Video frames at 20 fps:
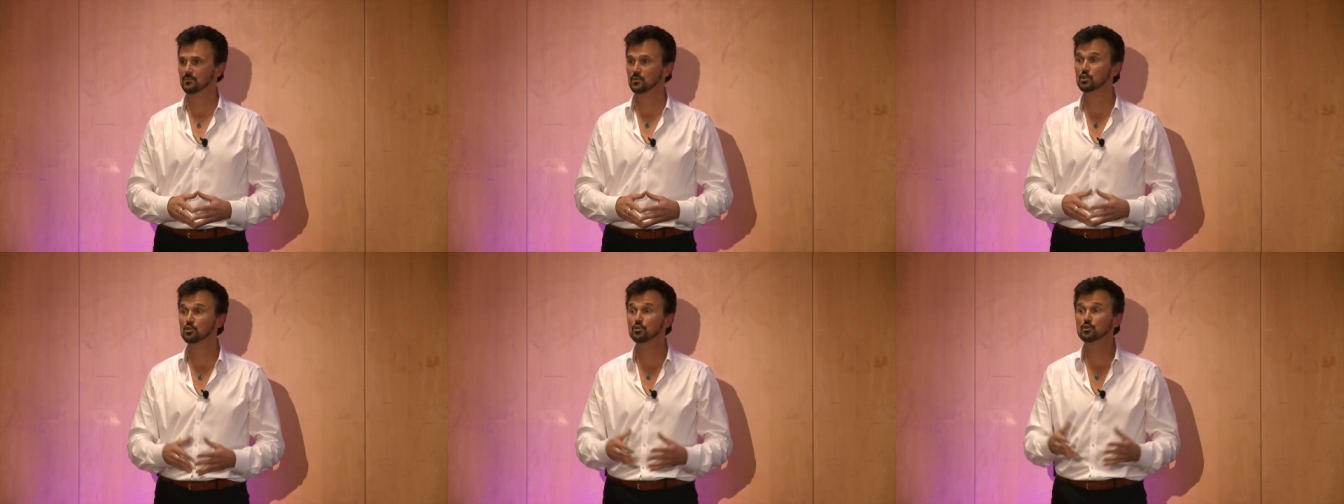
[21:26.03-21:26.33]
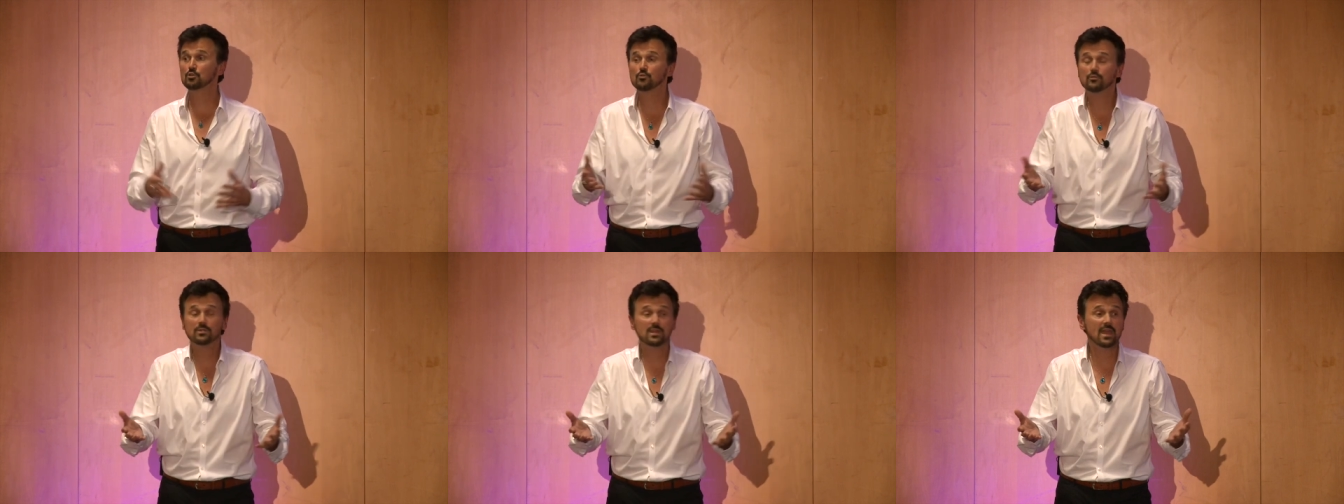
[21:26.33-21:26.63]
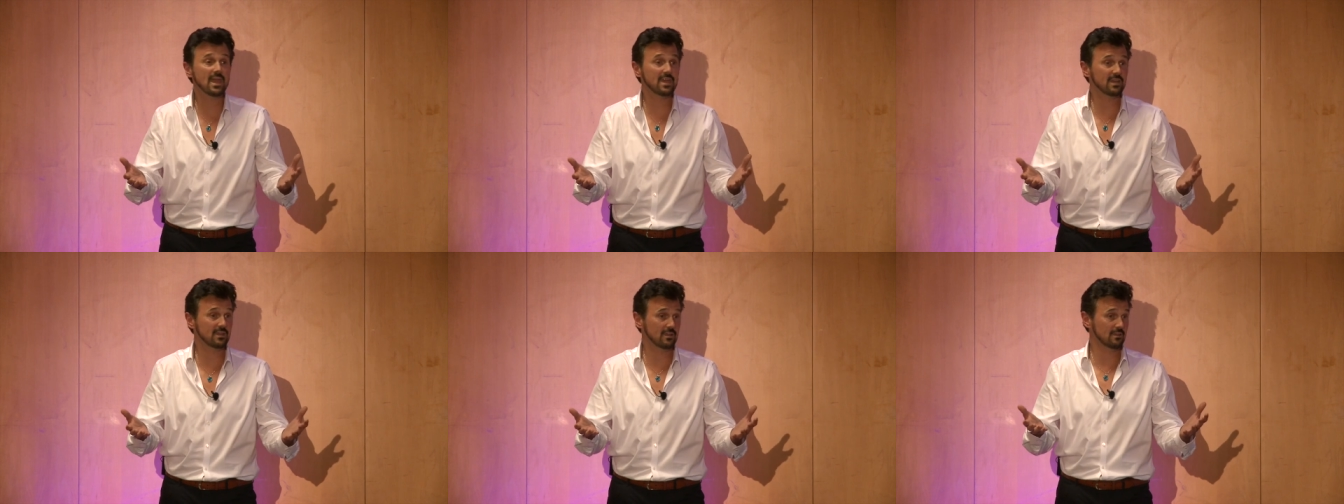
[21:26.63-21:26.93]
You're
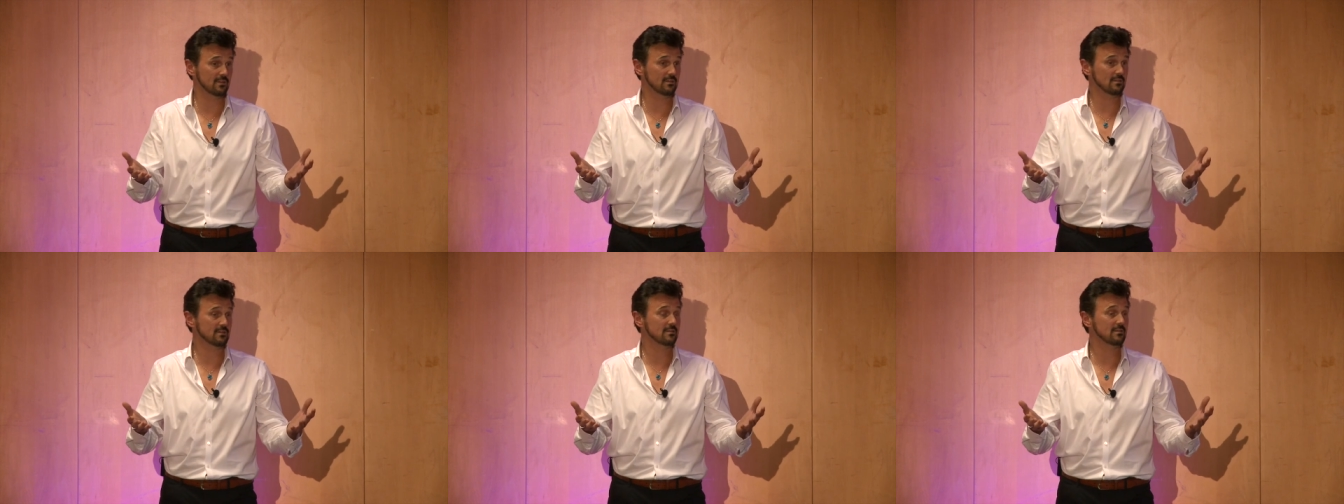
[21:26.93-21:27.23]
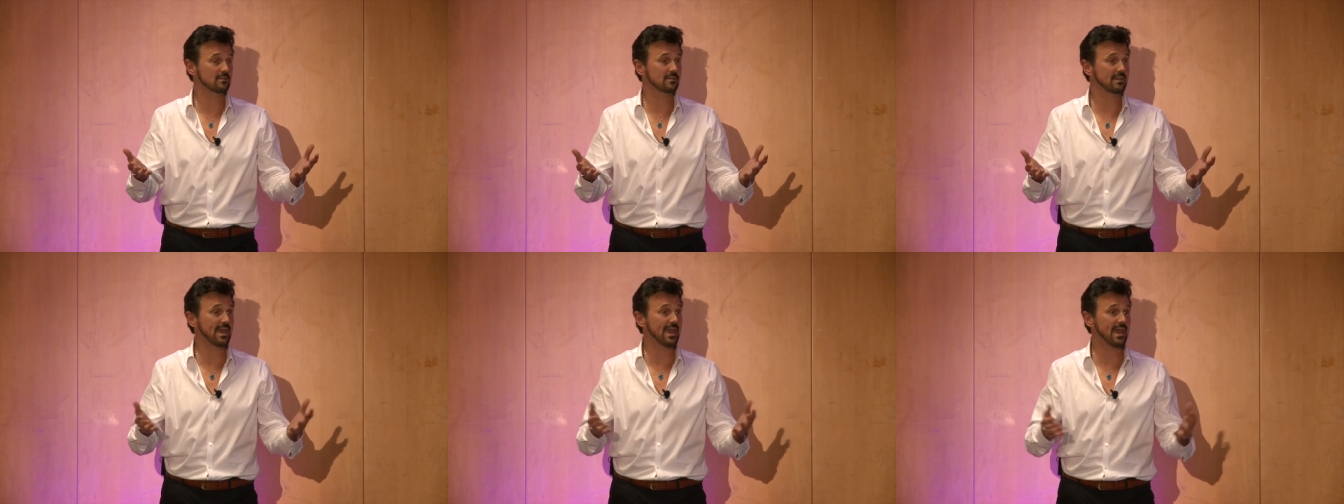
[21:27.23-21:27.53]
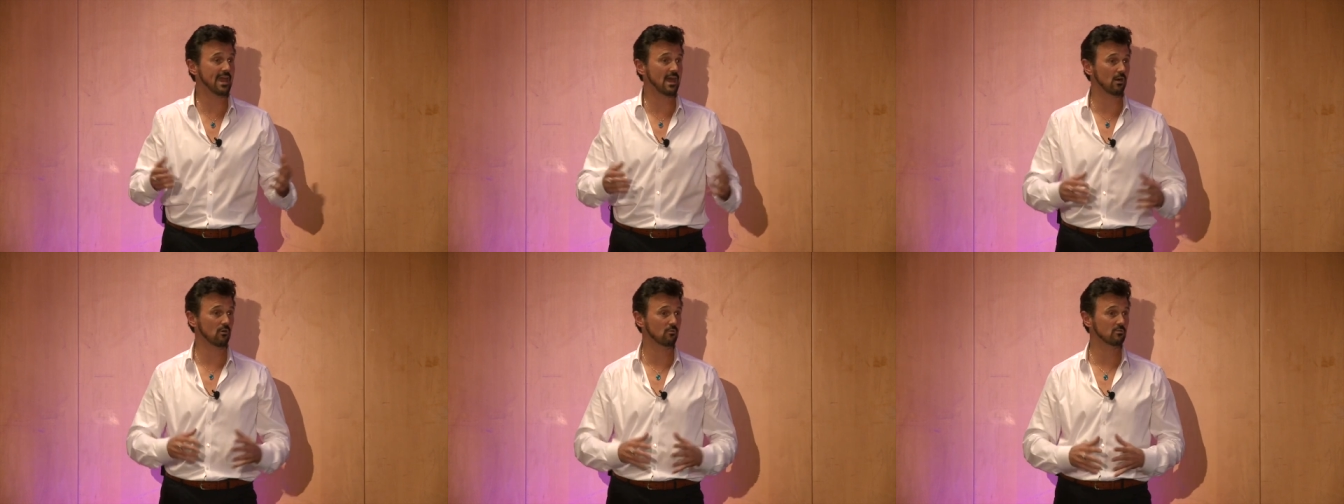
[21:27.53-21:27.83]
creating
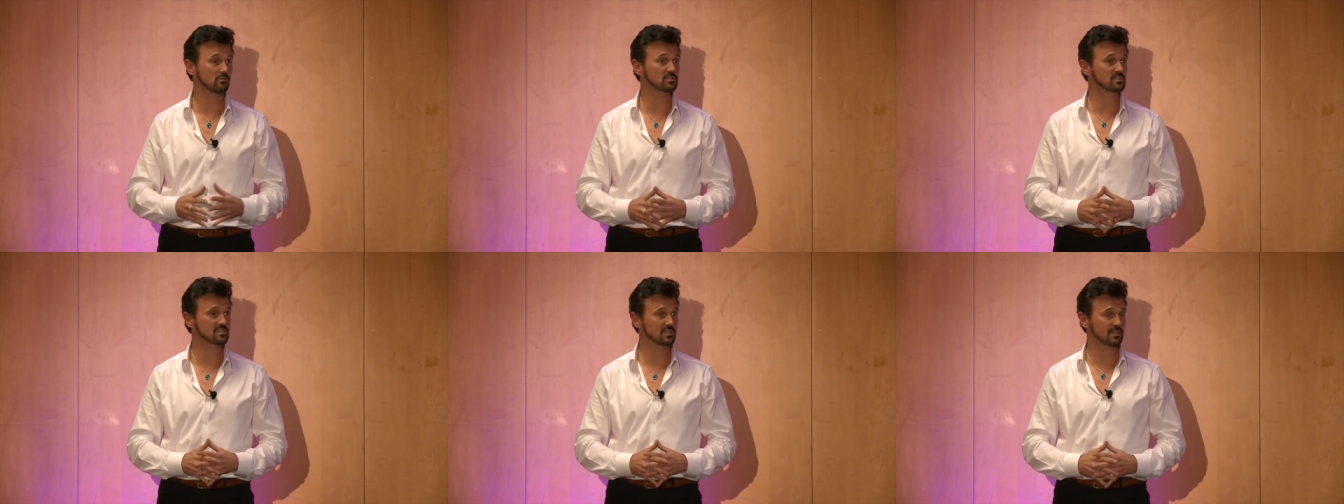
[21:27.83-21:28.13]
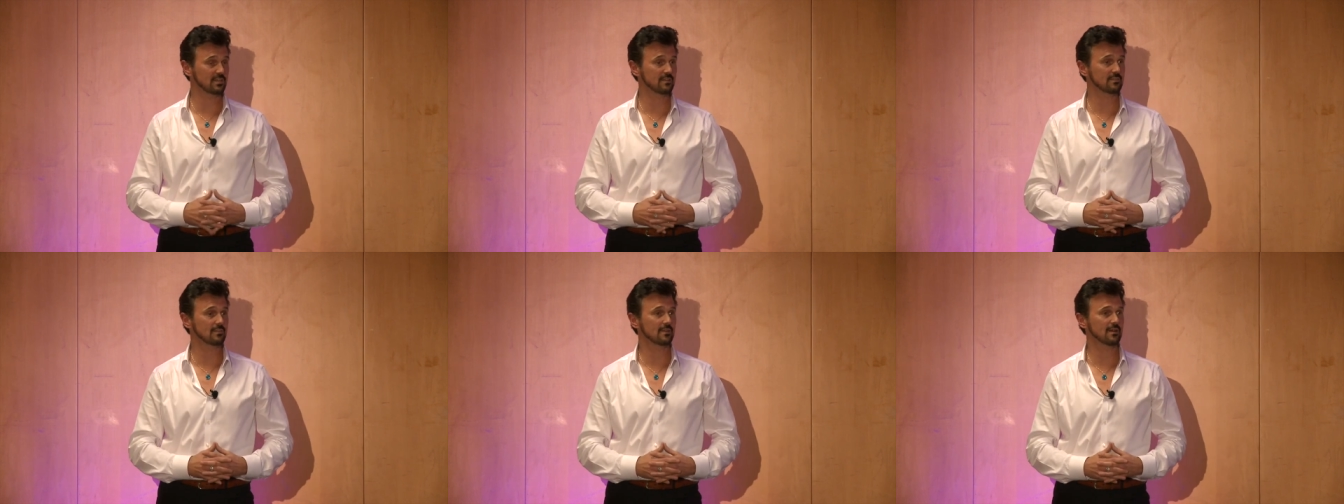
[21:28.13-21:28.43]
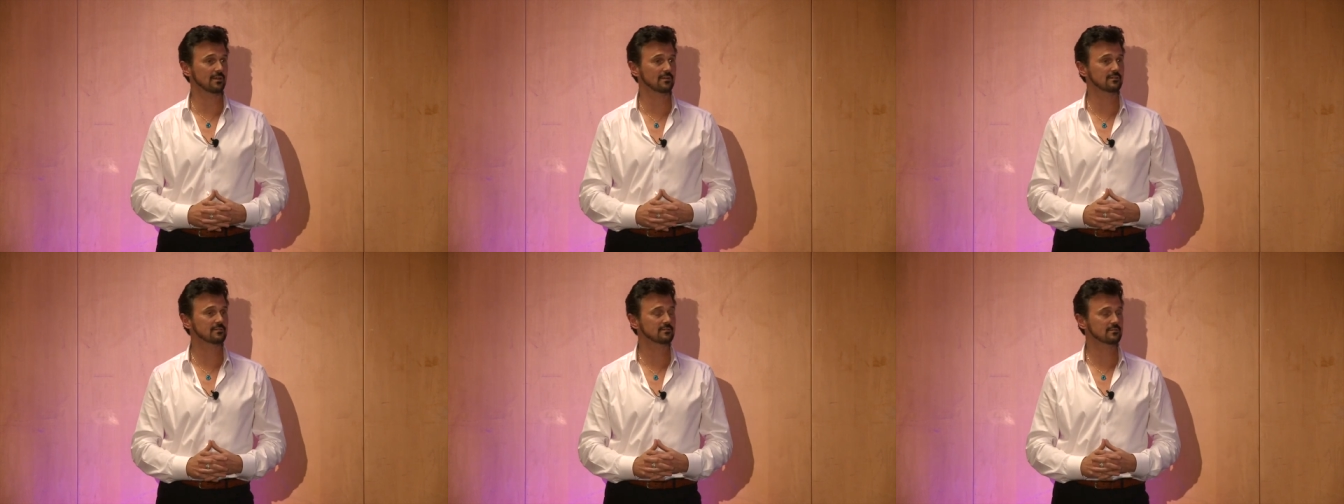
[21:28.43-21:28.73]
now, sitting
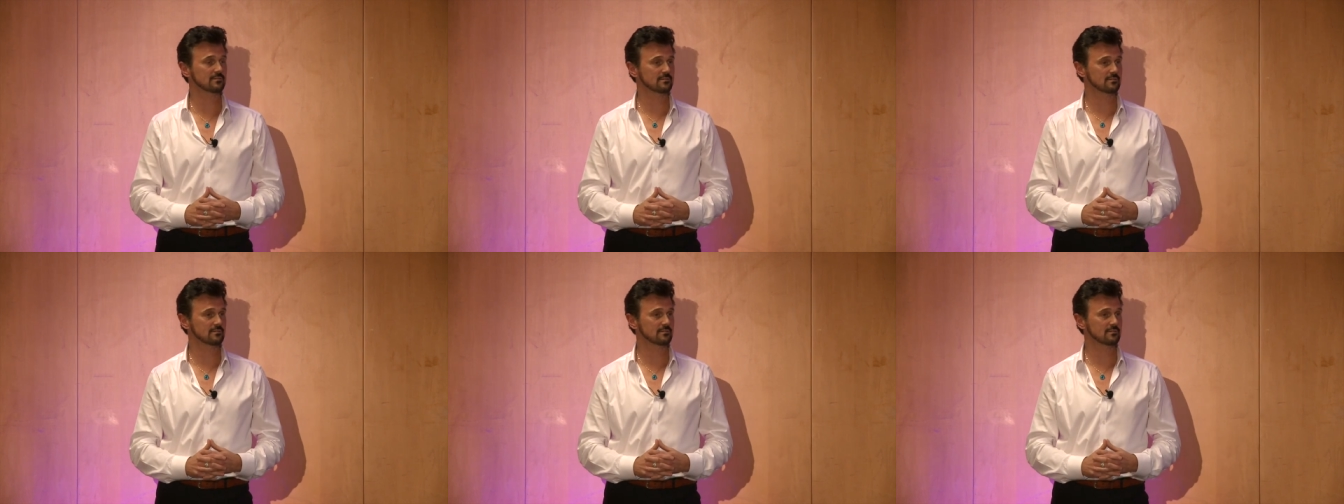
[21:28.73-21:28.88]
there.